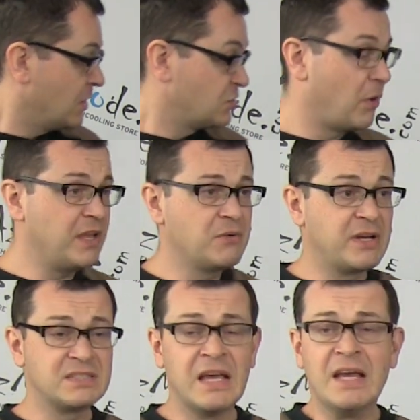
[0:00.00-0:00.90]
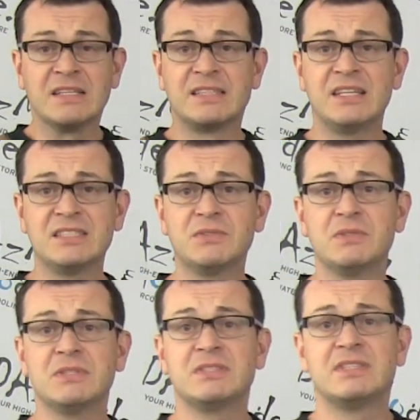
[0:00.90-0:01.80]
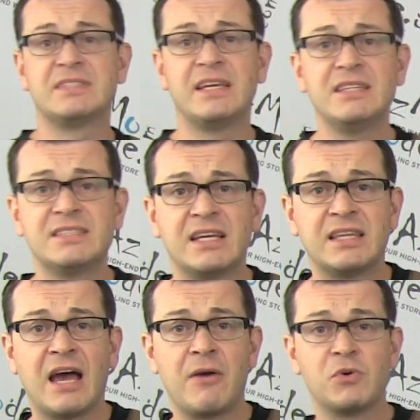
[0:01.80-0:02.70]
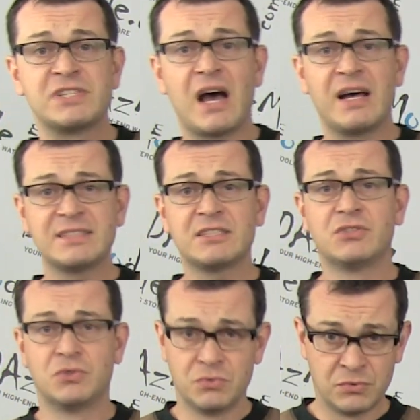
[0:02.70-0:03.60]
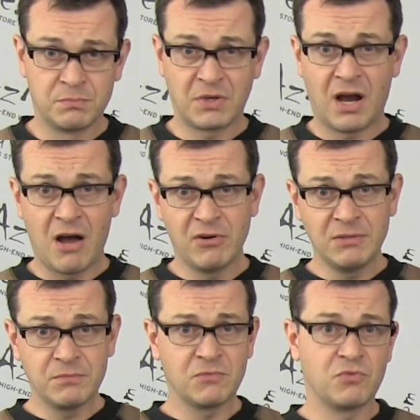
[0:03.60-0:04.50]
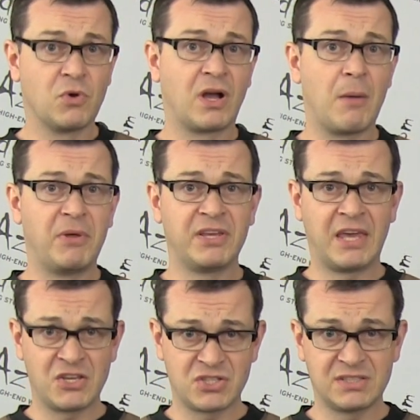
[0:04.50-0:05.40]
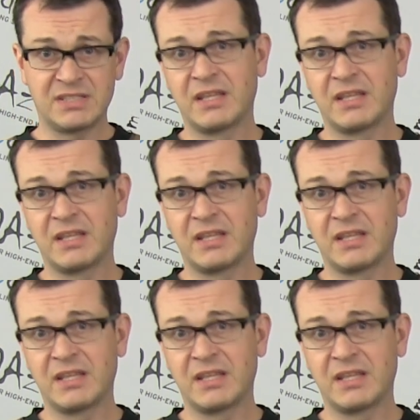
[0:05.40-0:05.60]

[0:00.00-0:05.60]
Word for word: So anyways, that's the thing that I was asked to cover for a couple occasions,